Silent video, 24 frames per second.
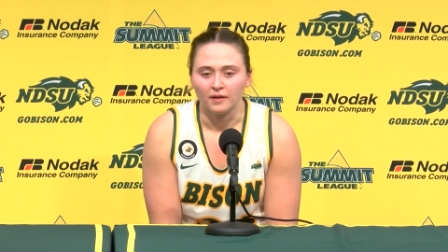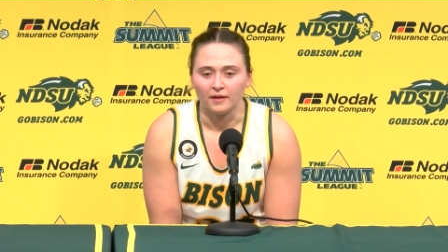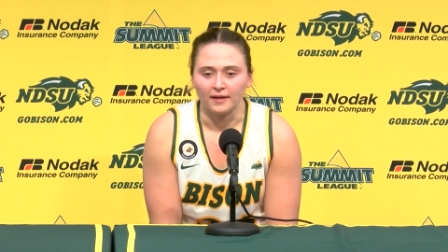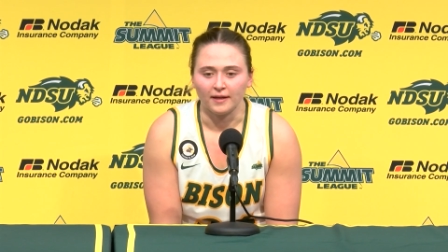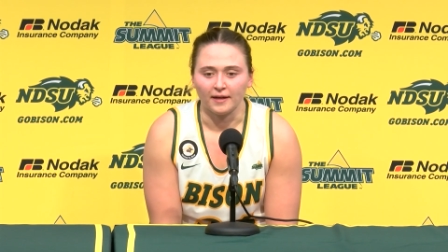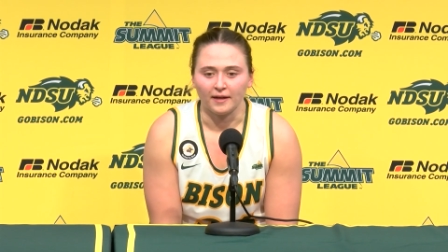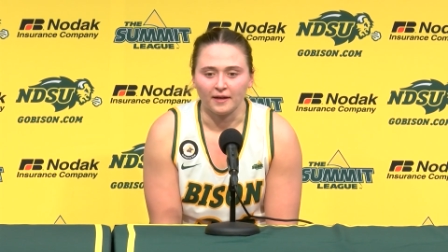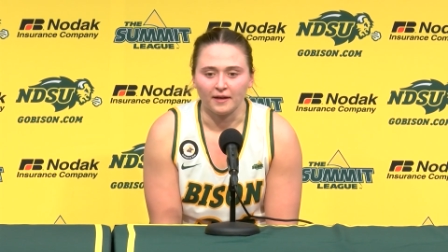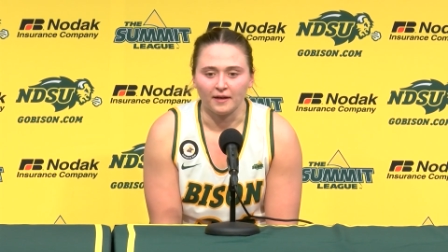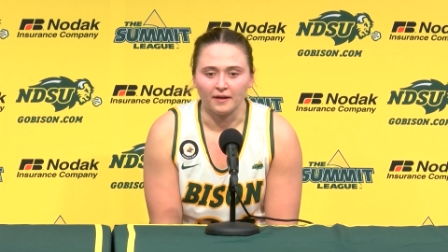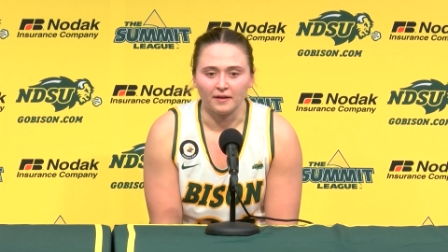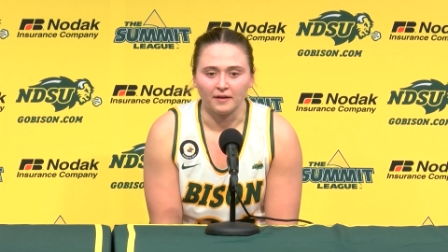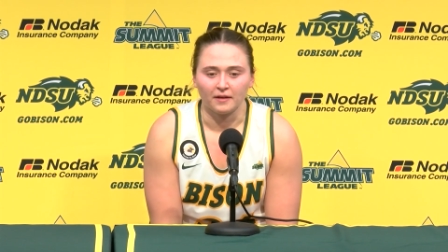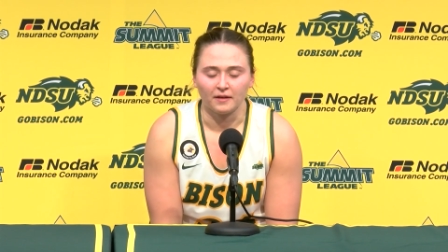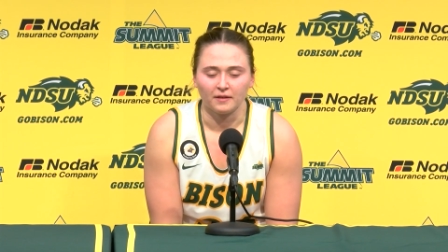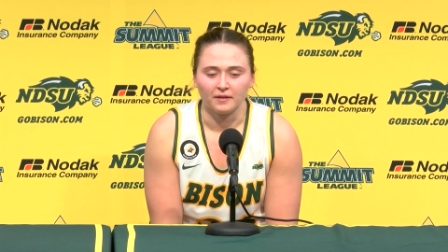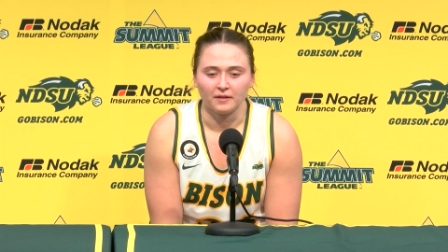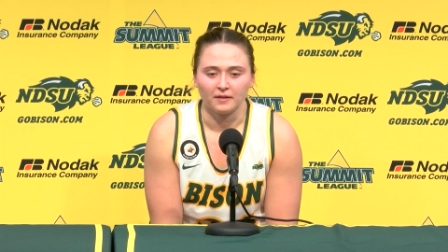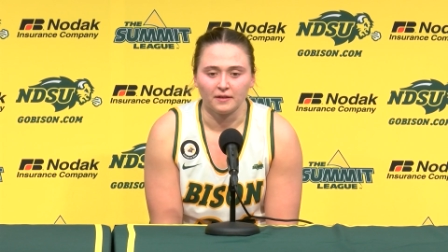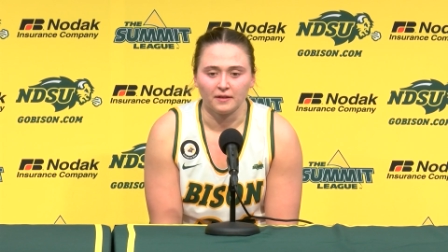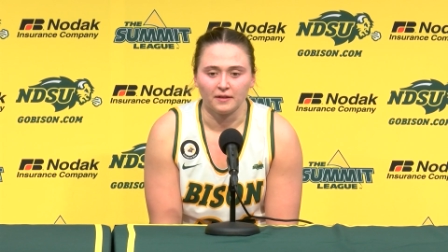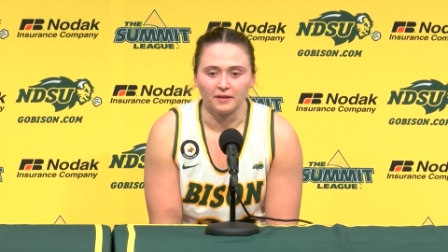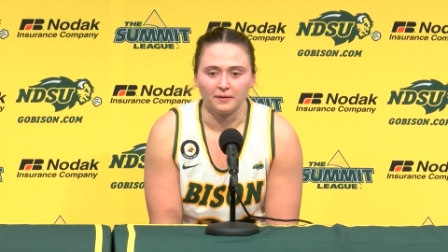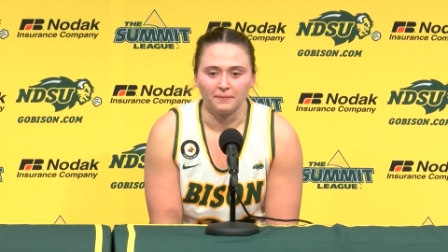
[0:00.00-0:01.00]
Yeah,
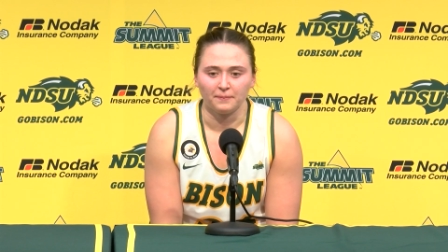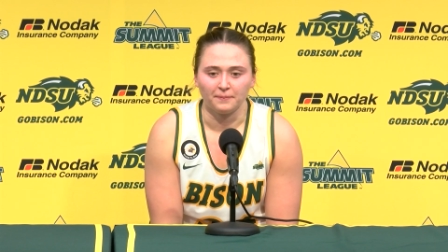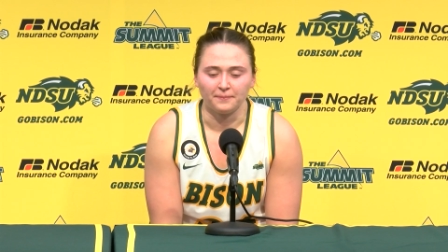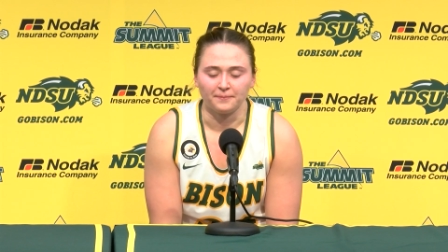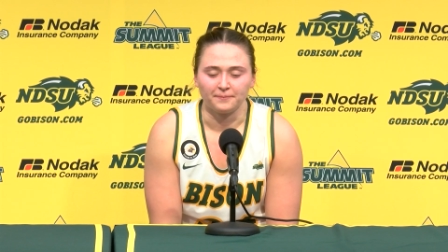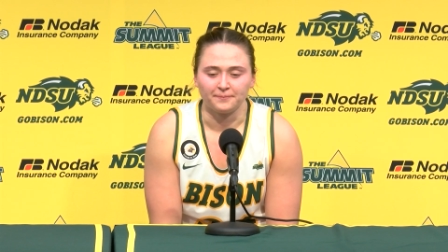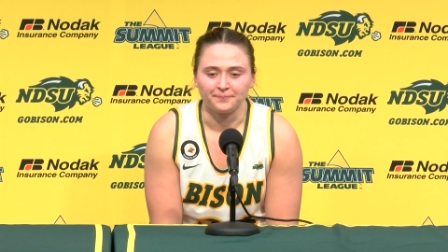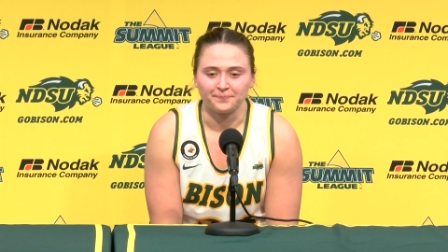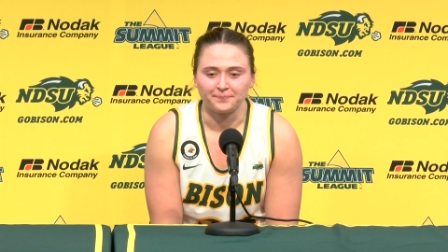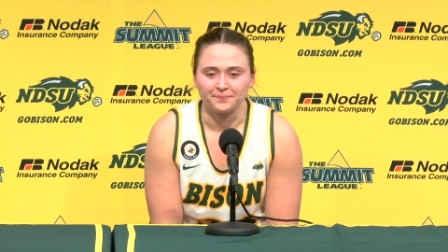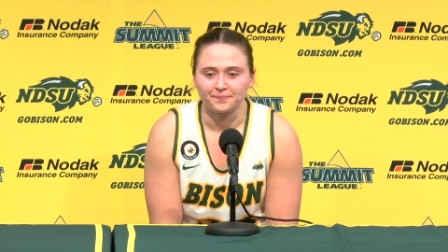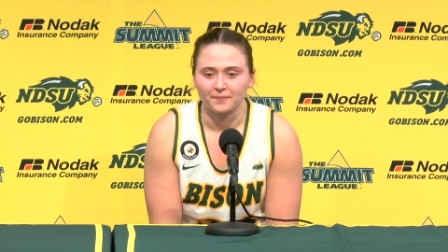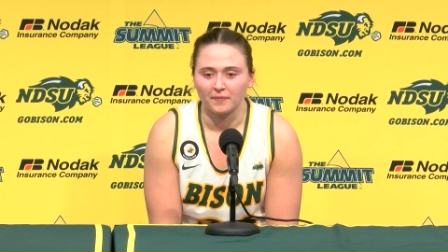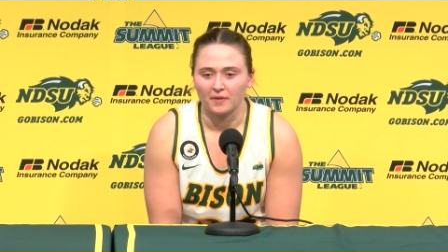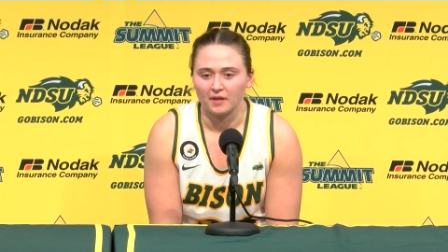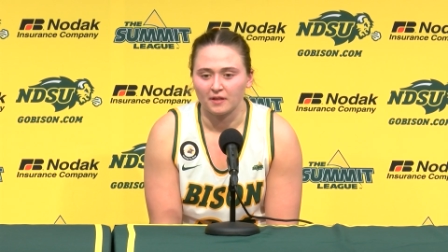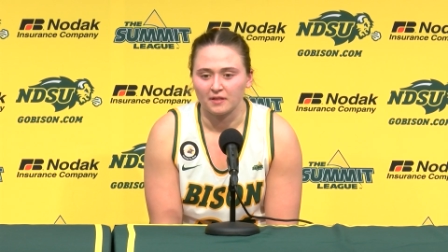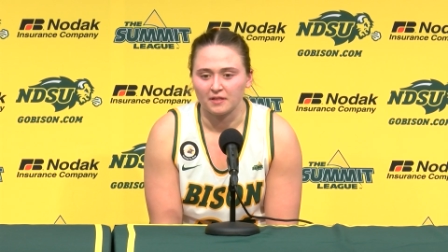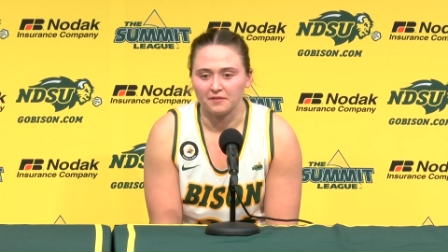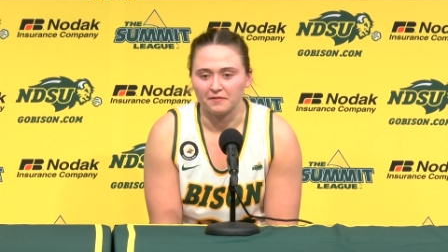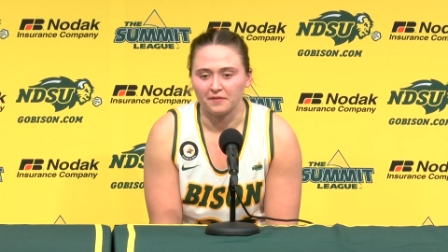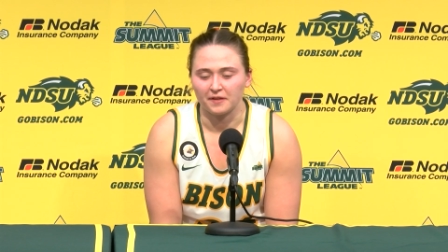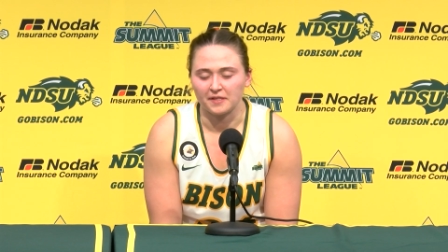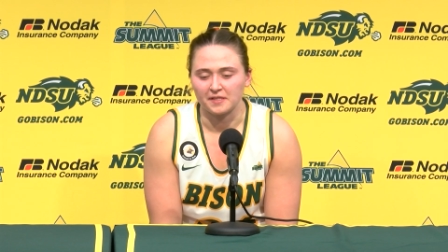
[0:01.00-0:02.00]
um,
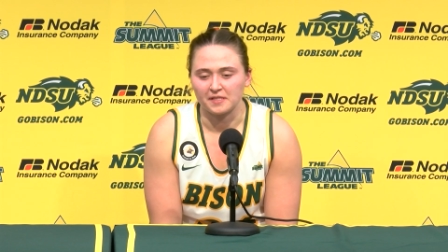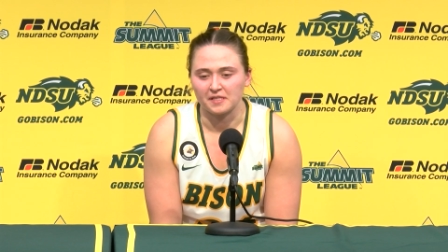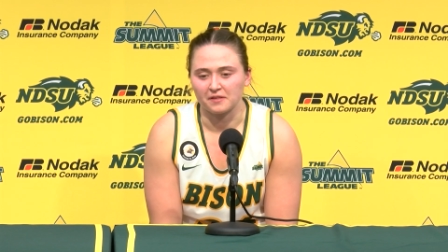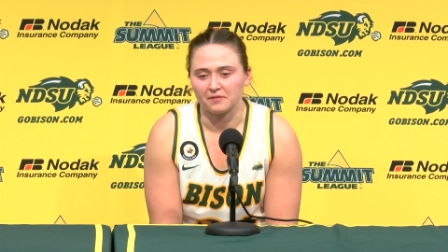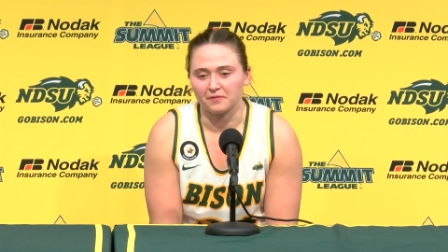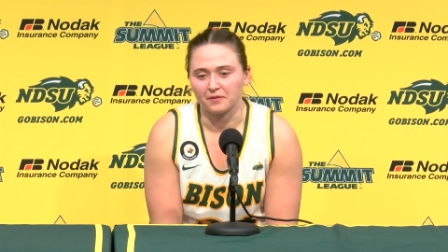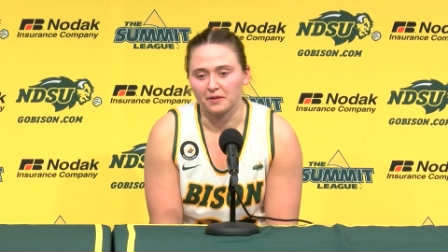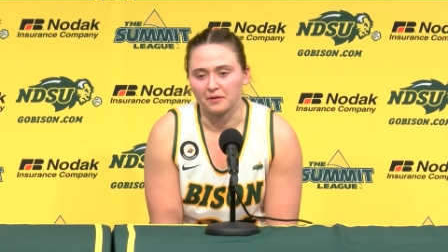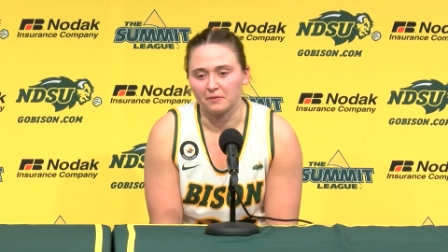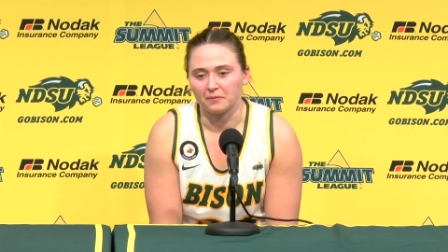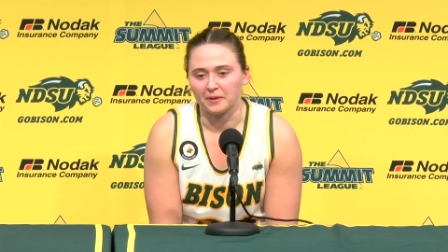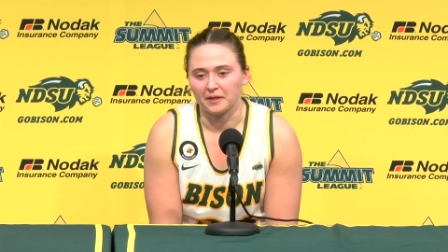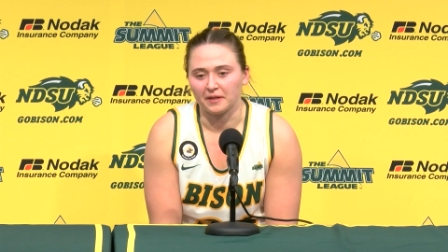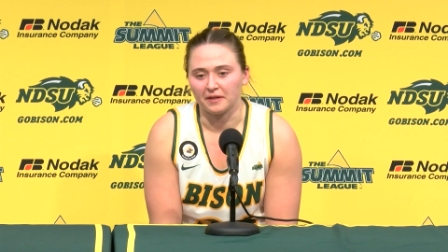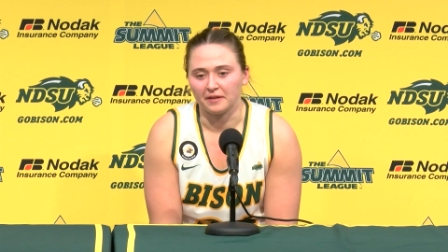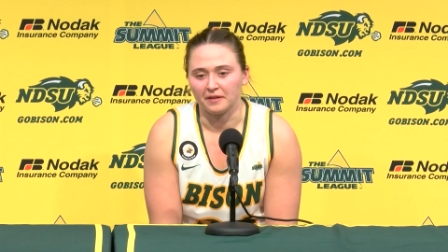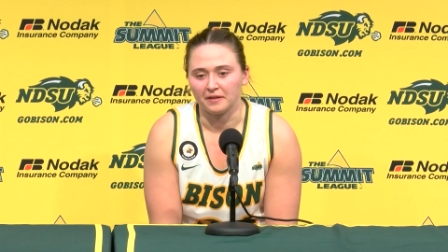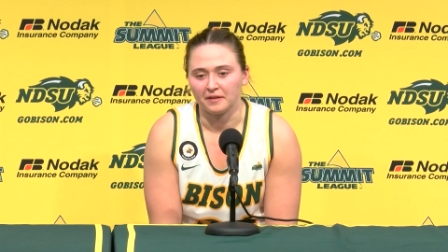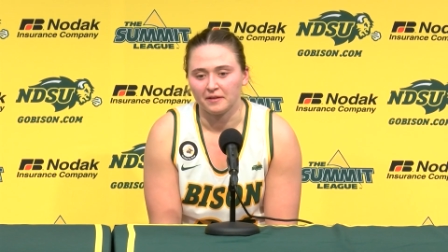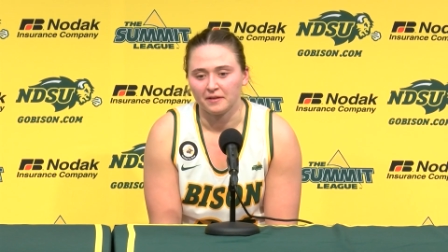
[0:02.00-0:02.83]
defensively we